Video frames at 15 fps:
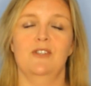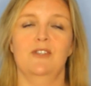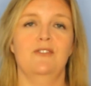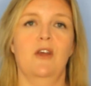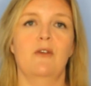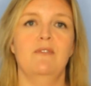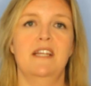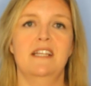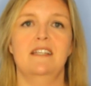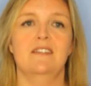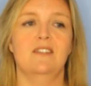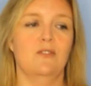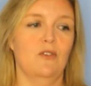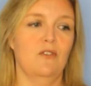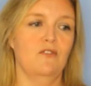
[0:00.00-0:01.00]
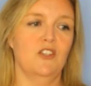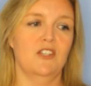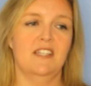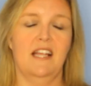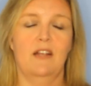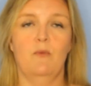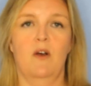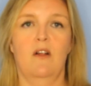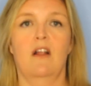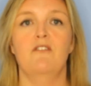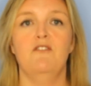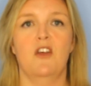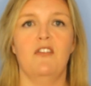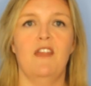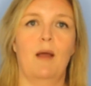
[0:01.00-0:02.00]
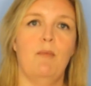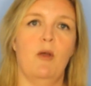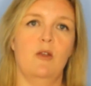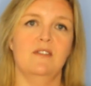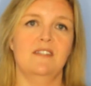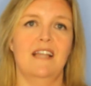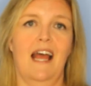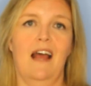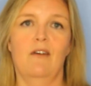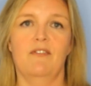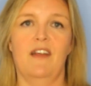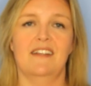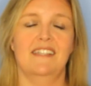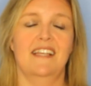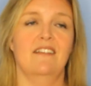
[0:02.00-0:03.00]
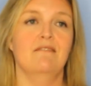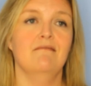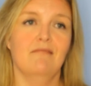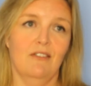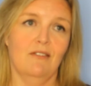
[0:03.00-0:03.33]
You don't need to sort of just think, well, I've done that post now, that's it,